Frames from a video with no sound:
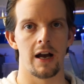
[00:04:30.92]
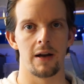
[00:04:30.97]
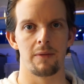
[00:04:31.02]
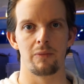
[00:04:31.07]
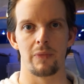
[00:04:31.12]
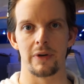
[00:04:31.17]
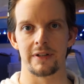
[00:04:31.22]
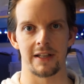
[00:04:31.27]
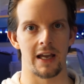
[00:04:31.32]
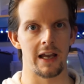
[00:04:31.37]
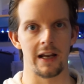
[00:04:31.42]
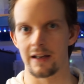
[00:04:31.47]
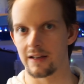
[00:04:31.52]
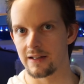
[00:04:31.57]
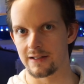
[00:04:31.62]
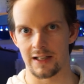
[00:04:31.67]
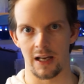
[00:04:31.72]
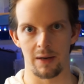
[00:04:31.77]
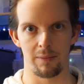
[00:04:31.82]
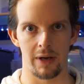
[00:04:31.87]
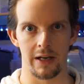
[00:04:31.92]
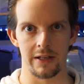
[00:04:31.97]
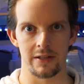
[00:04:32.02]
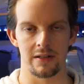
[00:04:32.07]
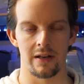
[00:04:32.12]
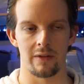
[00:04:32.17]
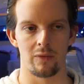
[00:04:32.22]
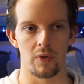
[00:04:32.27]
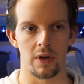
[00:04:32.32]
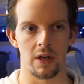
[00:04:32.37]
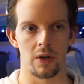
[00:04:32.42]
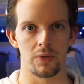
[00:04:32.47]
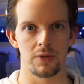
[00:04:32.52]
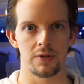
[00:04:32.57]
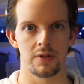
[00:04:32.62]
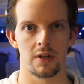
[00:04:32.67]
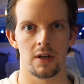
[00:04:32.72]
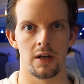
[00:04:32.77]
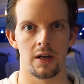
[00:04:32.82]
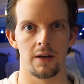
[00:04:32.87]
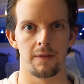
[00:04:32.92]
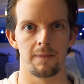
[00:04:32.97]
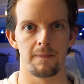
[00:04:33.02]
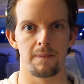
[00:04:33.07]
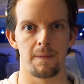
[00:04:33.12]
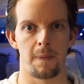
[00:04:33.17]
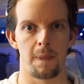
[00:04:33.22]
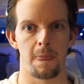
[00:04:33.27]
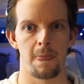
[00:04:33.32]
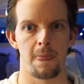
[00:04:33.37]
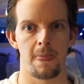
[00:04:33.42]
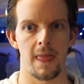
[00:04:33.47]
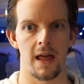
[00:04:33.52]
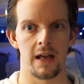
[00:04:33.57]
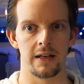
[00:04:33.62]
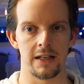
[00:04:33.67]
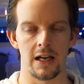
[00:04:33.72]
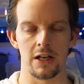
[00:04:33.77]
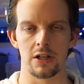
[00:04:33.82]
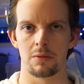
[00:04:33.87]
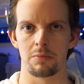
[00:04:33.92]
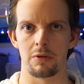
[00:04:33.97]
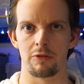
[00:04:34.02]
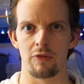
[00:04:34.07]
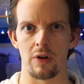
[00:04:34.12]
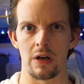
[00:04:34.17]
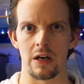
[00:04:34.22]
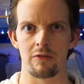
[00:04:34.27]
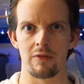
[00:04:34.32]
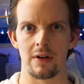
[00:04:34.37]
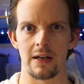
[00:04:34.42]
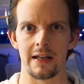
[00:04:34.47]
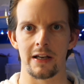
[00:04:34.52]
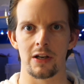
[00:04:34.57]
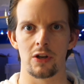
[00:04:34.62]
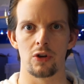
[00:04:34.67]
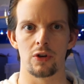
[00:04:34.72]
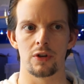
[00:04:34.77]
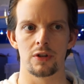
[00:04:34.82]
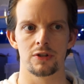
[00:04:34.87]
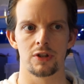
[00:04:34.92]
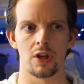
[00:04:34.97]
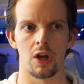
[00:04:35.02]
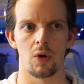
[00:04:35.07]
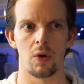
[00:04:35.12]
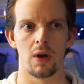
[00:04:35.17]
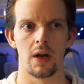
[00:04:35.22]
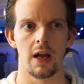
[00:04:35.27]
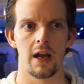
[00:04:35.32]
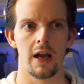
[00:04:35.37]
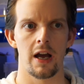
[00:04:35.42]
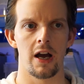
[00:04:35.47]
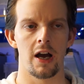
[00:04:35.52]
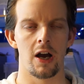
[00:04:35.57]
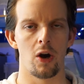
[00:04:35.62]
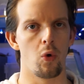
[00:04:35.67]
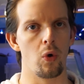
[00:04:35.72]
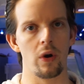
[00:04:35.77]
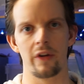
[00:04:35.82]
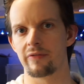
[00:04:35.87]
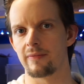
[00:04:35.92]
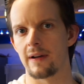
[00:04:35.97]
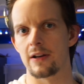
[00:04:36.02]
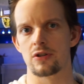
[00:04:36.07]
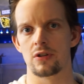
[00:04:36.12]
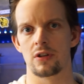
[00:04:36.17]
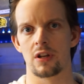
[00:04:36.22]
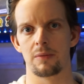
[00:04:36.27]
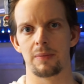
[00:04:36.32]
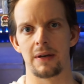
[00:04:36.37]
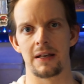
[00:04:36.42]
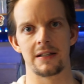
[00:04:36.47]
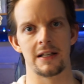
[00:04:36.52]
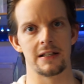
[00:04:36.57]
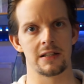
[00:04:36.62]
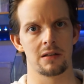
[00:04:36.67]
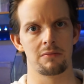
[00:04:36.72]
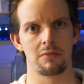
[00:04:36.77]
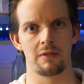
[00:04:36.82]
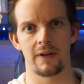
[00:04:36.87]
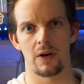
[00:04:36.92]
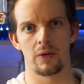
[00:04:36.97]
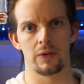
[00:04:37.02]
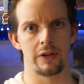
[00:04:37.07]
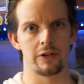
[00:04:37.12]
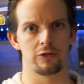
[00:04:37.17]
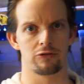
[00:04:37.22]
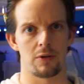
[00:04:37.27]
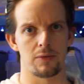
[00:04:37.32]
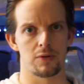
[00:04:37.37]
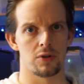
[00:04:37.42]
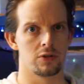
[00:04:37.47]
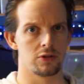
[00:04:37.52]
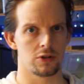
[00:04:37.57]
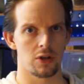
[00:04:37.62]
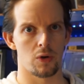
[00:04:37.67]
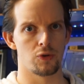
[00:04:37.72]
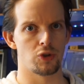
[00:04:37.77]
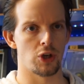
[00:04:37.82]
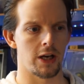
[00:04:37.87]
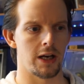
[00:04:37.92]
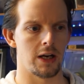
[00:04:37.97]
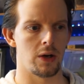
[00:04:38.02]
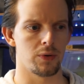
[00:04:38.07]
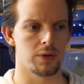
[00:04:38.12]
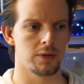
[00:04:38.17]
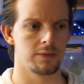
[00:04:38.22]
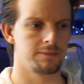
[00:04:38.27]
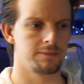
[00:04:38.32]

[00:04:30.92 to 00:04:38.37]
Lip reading: We're staying in the same place as everyone else, and yeah, it should be really, really good. So all information to the BTS can be found in the description. Just go and check it out.